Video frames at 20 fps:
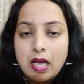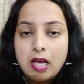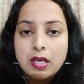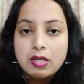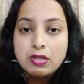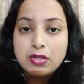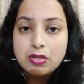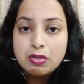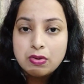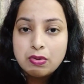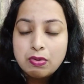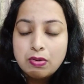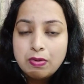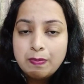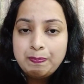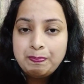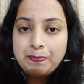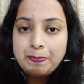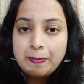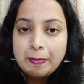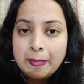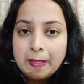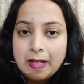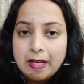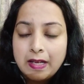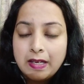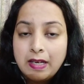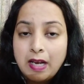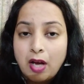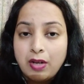So
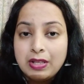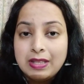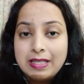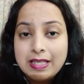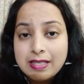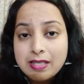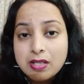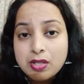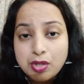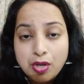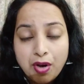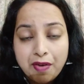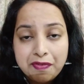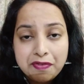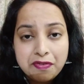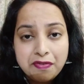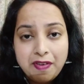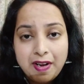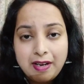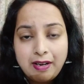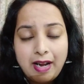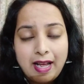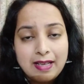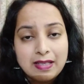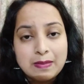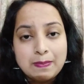now this software has